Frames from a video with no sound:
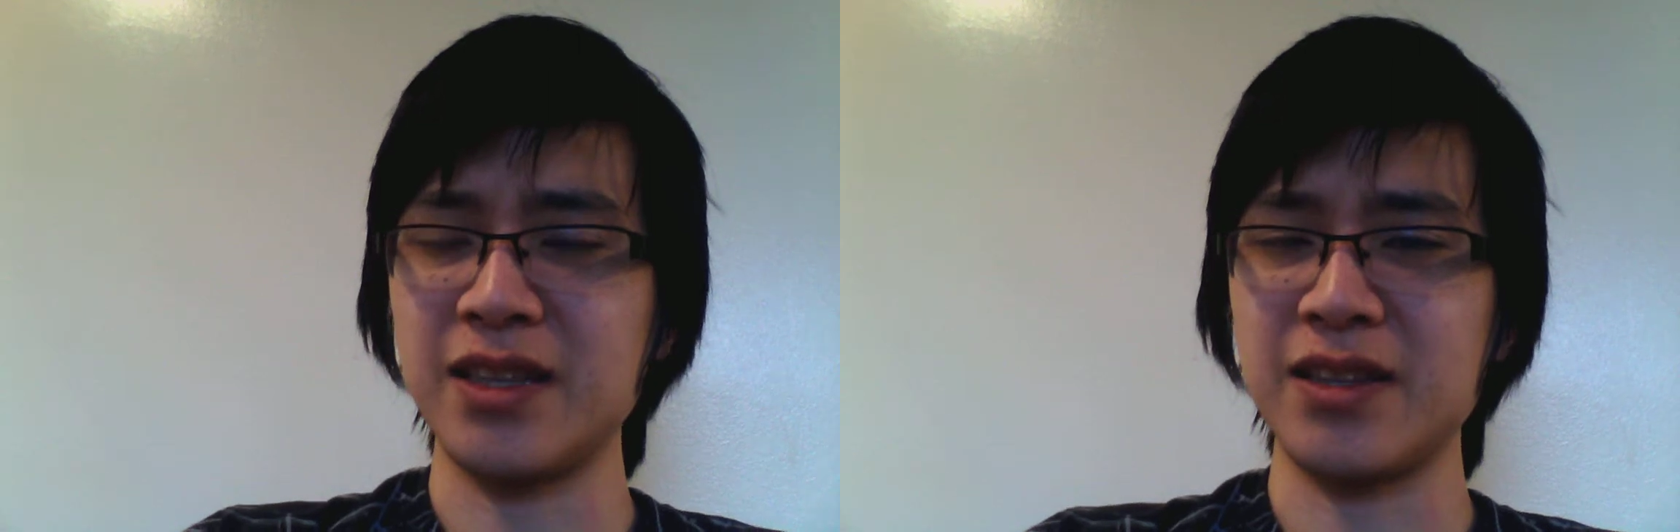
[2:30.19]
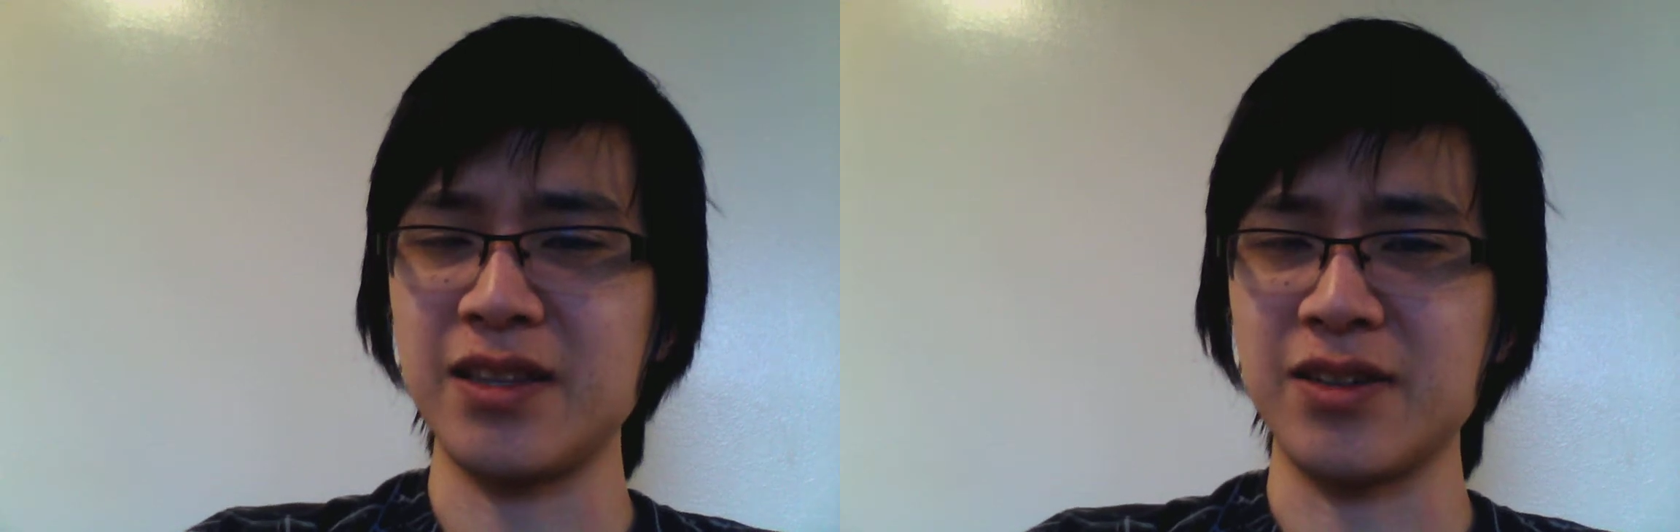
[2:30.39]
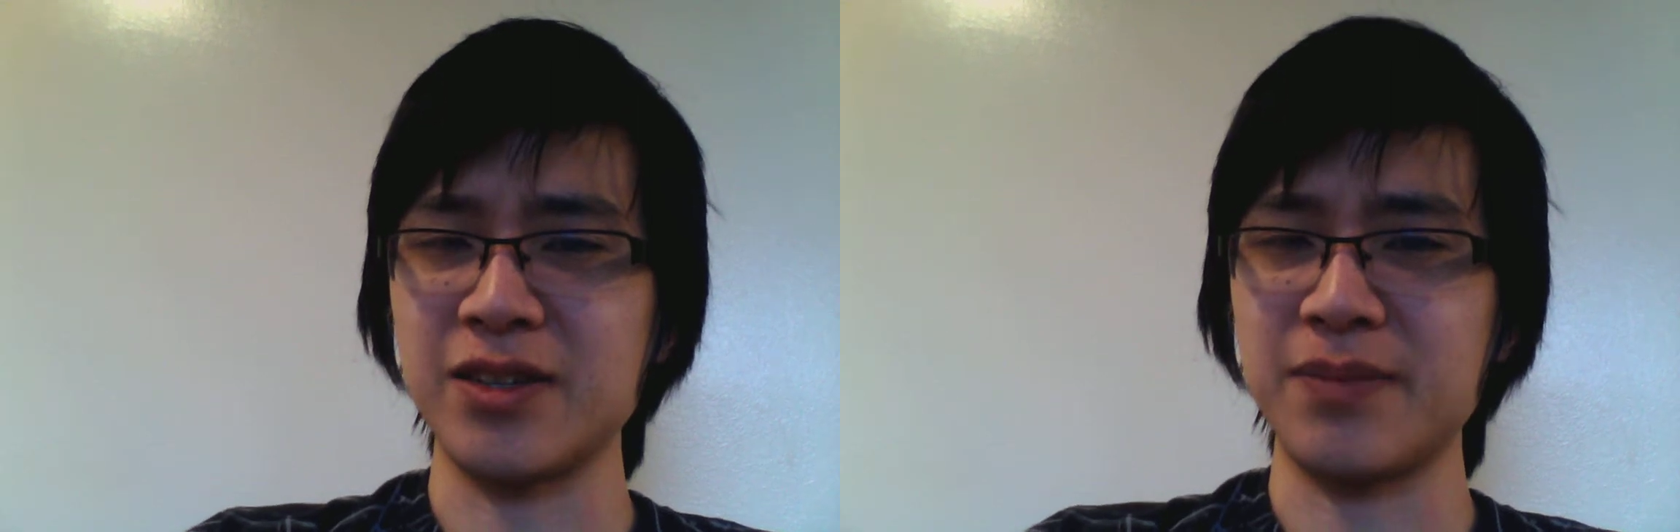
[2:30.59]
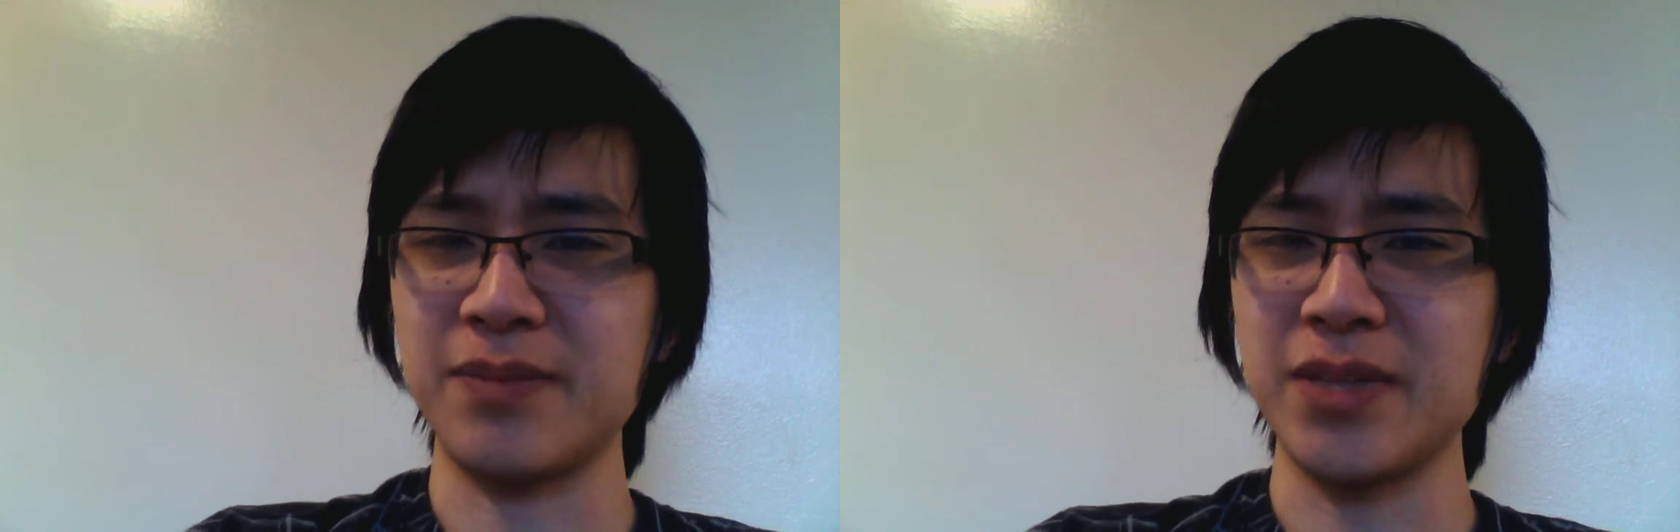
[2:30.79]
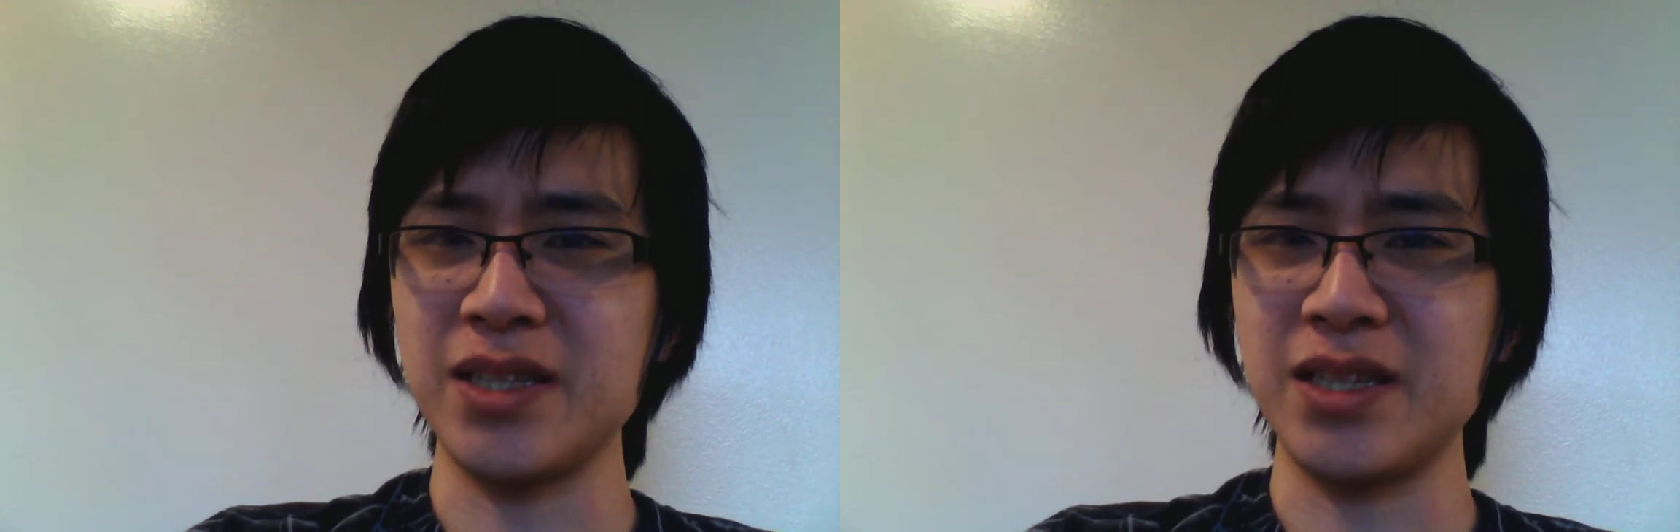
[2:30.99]
their
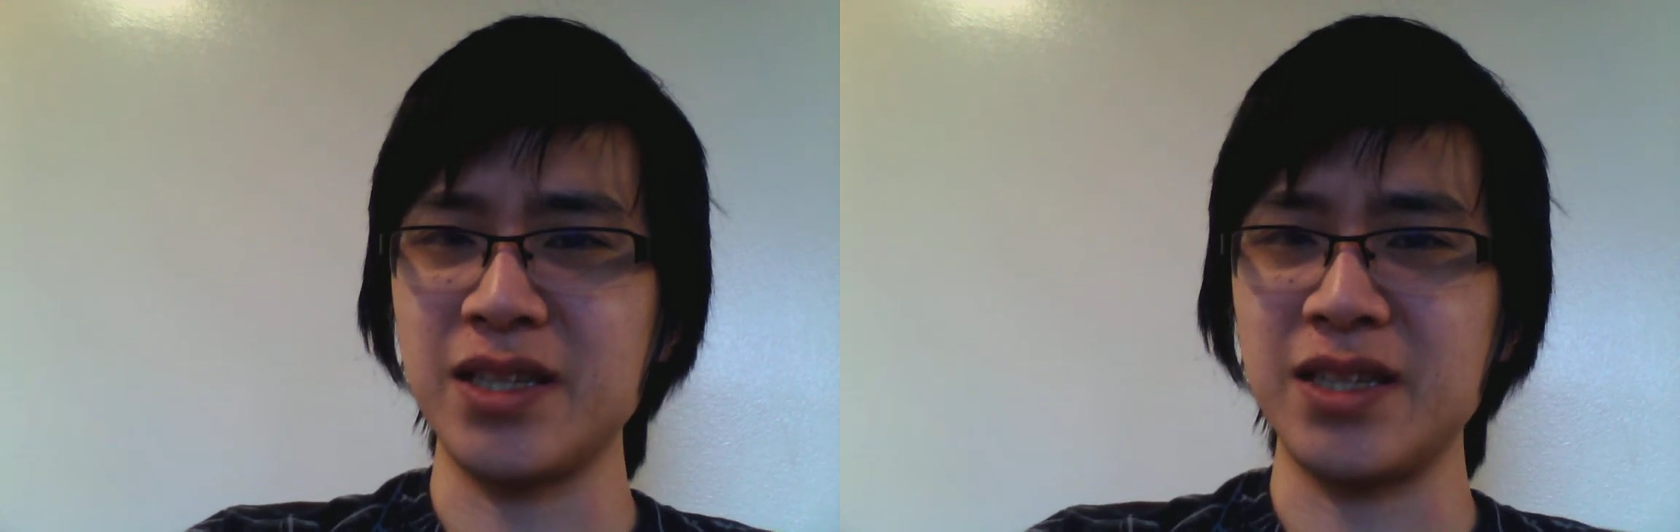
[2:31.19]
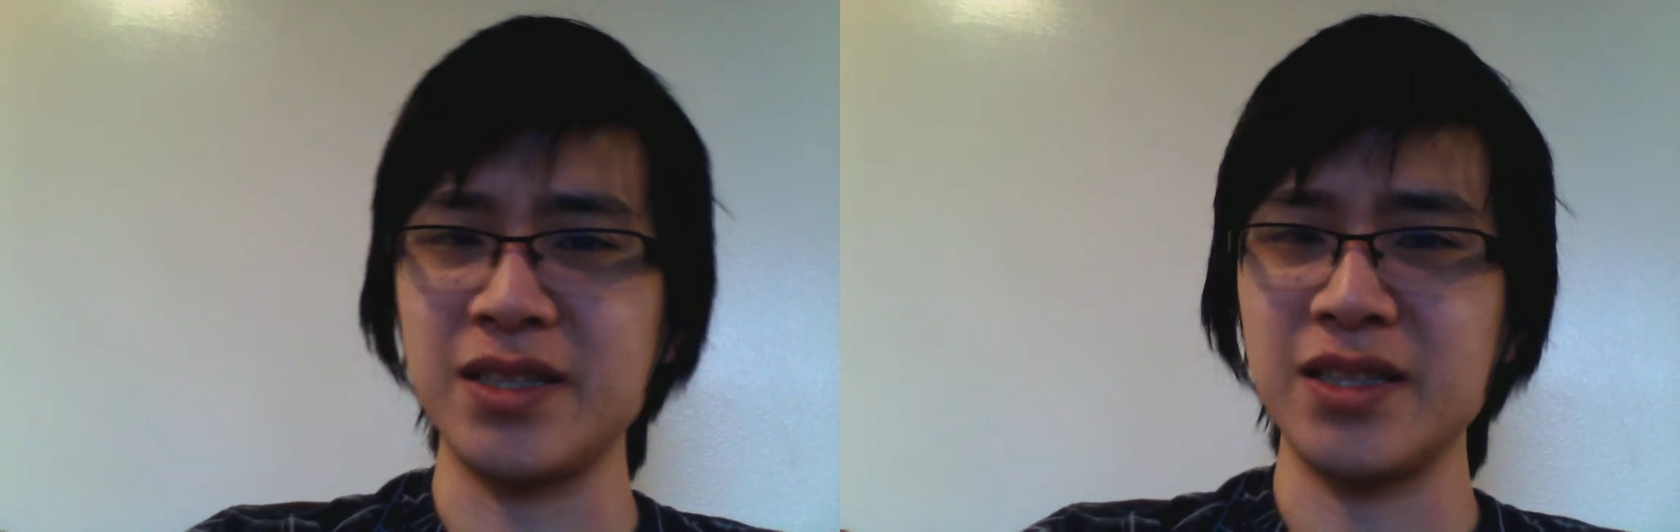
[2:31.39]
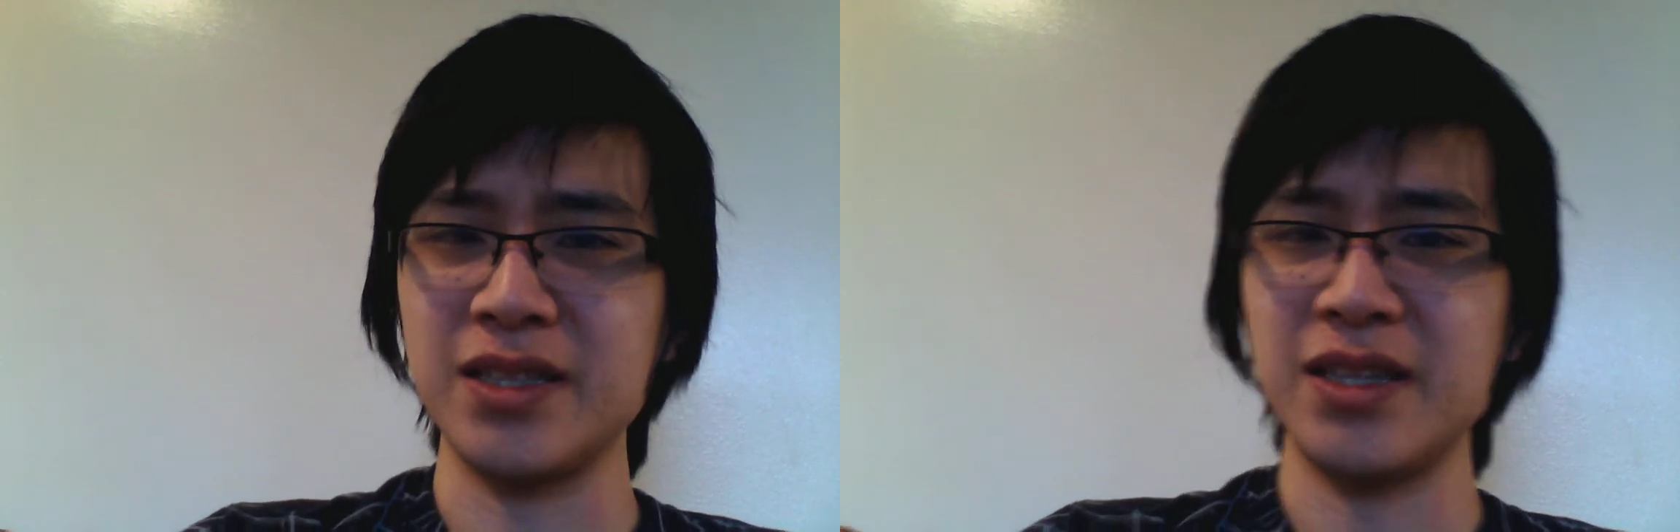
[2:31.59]
disabilities